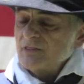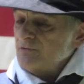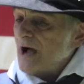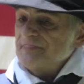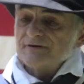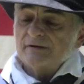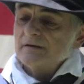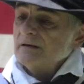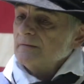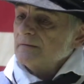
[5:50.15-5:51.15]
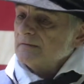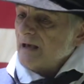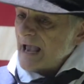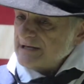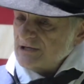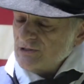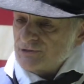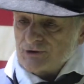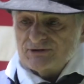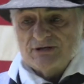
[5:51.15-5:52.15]
throughout the
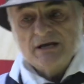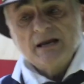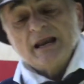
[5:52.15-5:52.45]
1813 and